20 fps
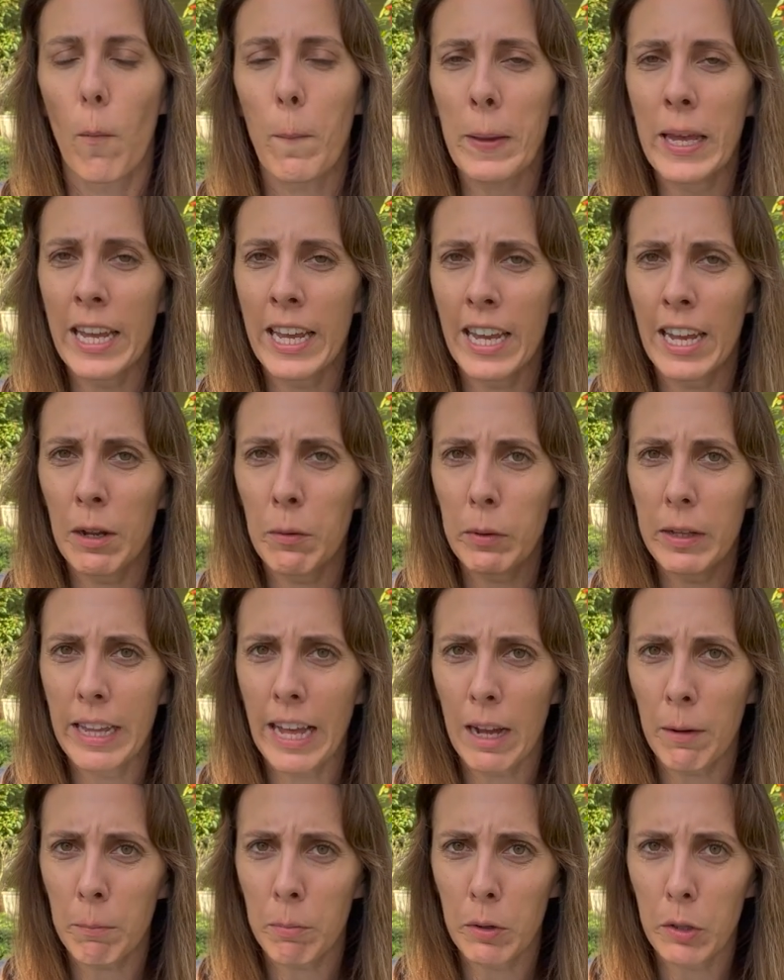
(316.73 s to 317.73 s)
Man, when
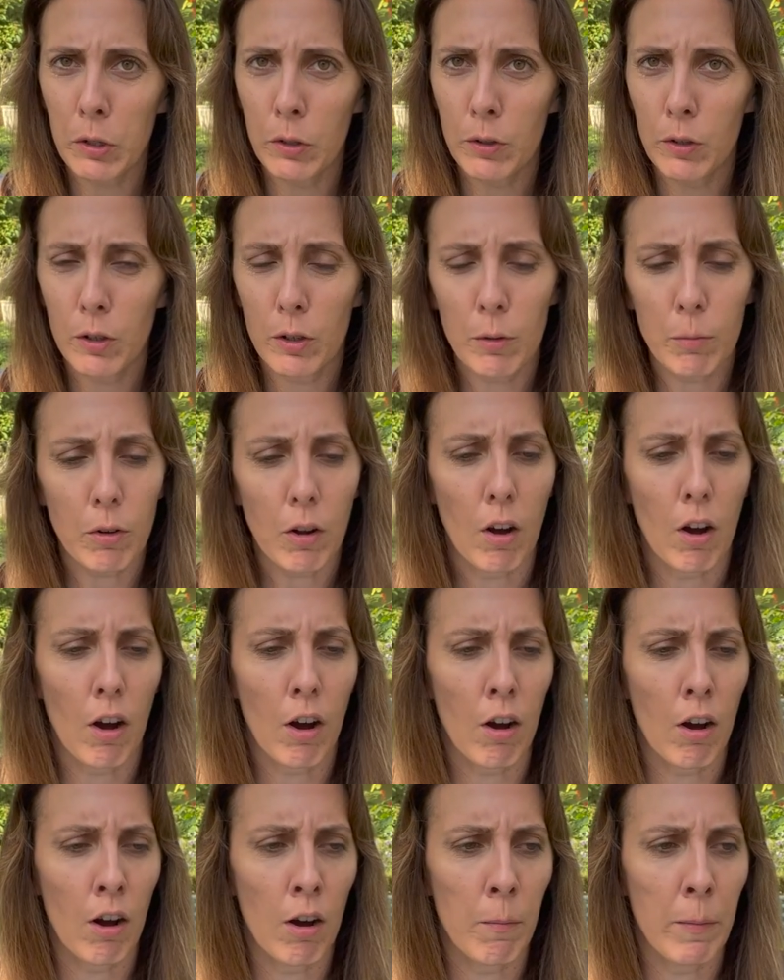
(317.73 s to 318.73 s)
that bloomed, oh